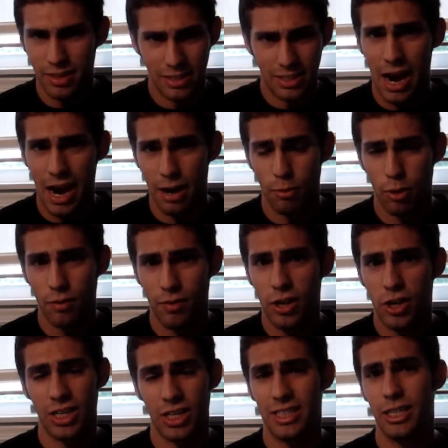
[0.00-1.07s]
me the entire movie
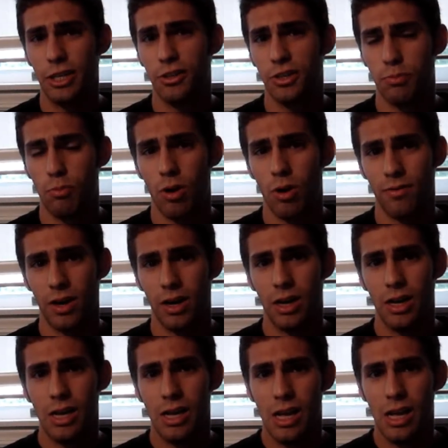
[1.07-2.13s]
because I see her as more of
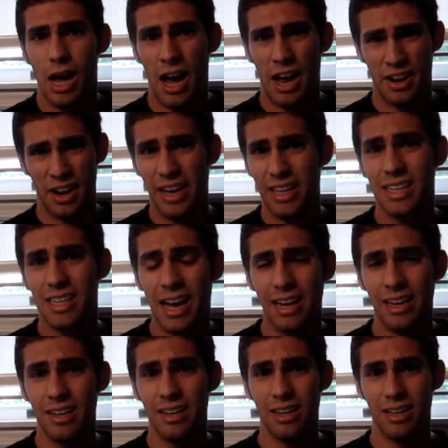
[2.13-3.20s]
a nice
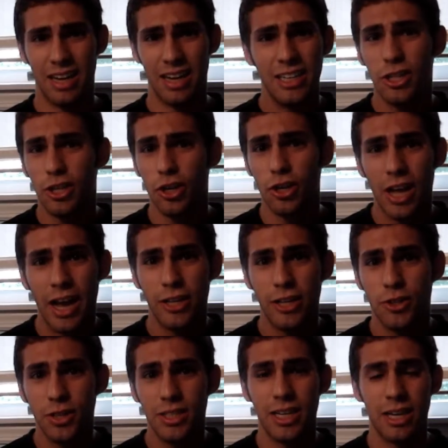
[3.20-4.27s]
girl
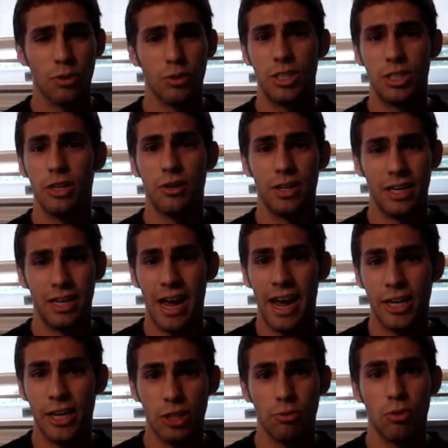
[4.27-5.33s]
actress. I don't see her in an
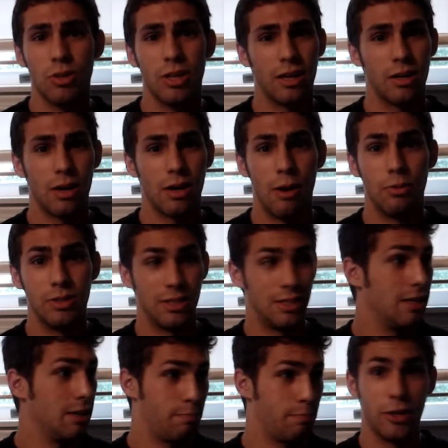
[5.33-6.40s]
action role. Like, I would
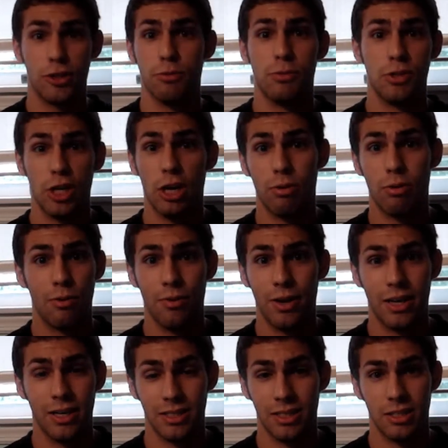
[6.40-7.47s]
picture Michelle
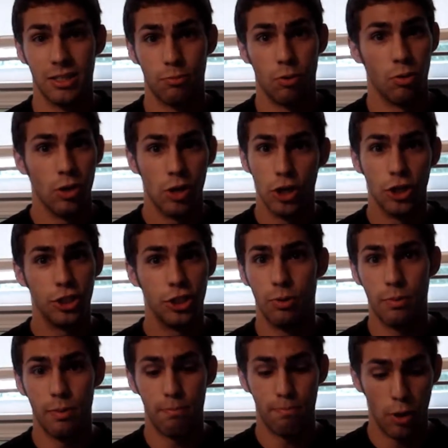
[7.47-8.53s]
Rodriguez in this role. She
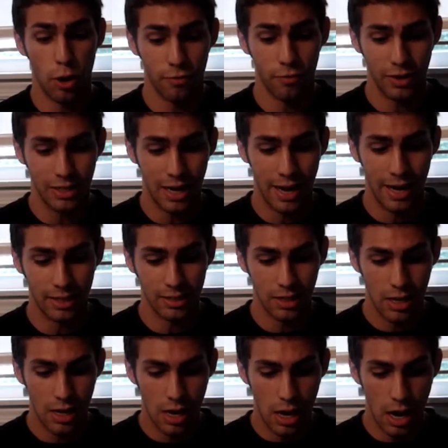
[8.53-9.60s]
would have been perfect
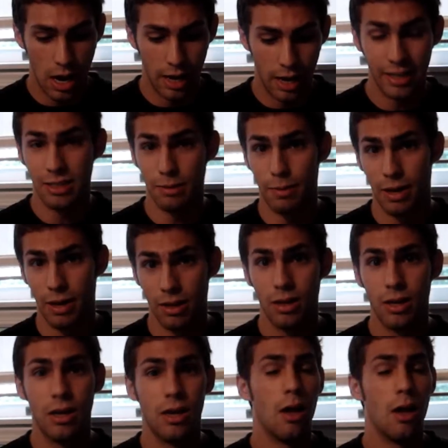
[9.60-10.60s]
as Isabel.